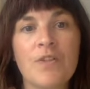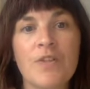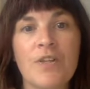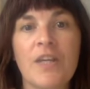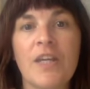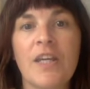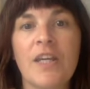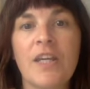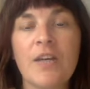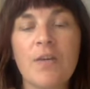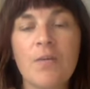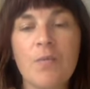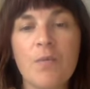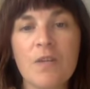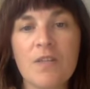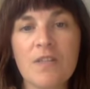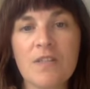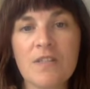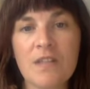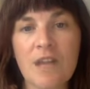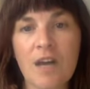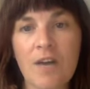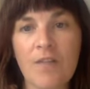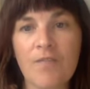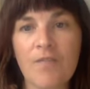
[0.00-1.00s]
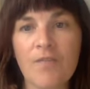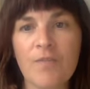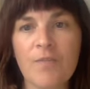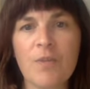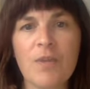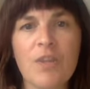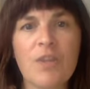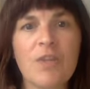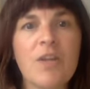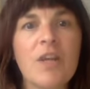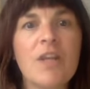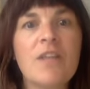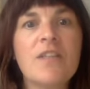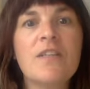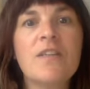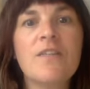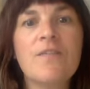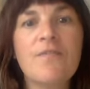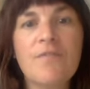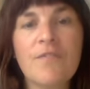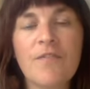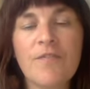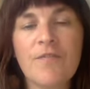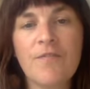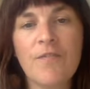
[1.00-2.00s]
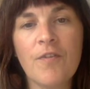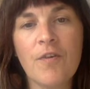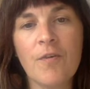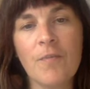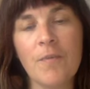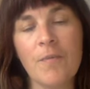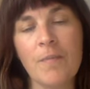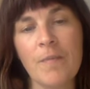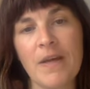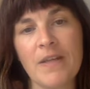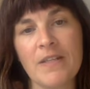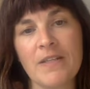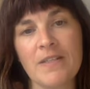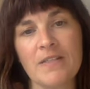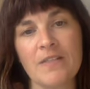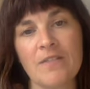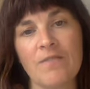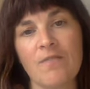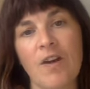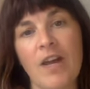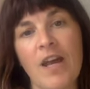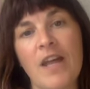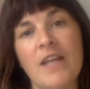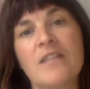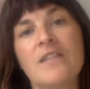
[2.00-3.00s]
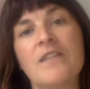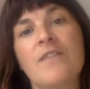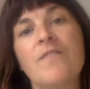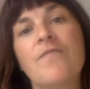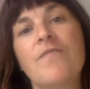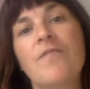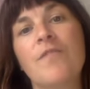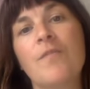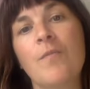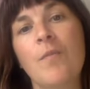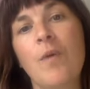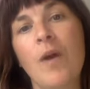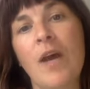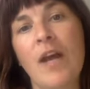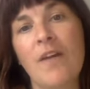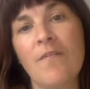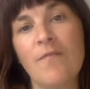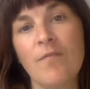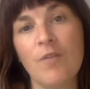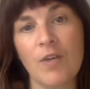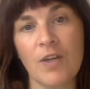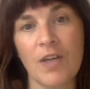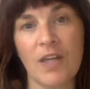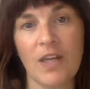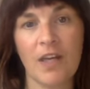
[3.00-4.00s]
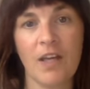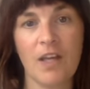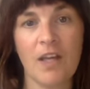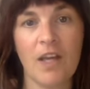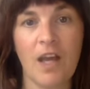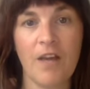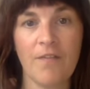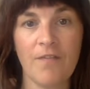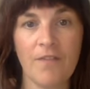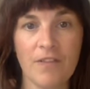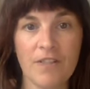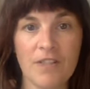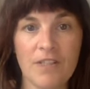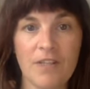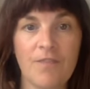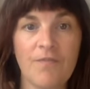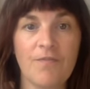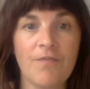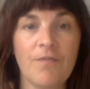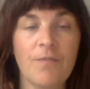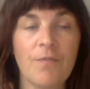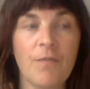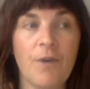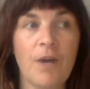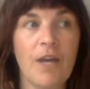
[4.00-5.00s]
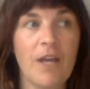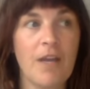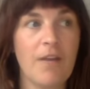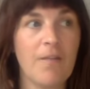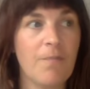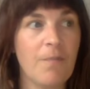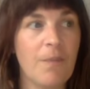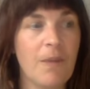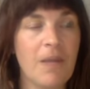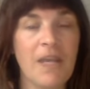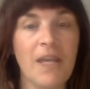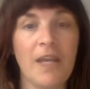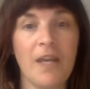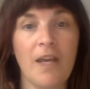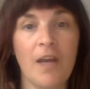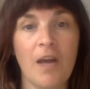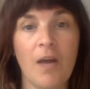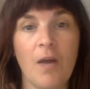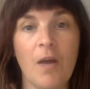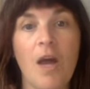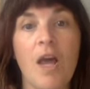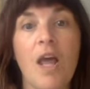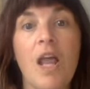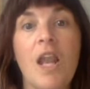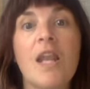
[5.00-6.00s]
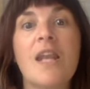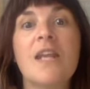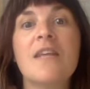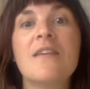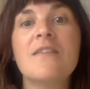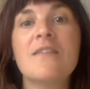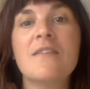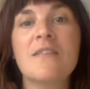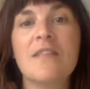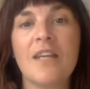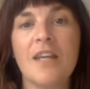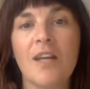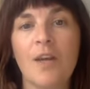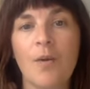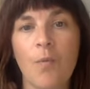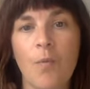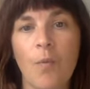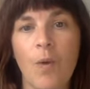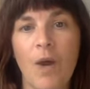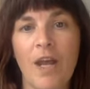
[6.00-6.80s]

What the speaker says: to heal oneself with a different form of medicine, right? A different way of looking at life, a different way of being, a holistic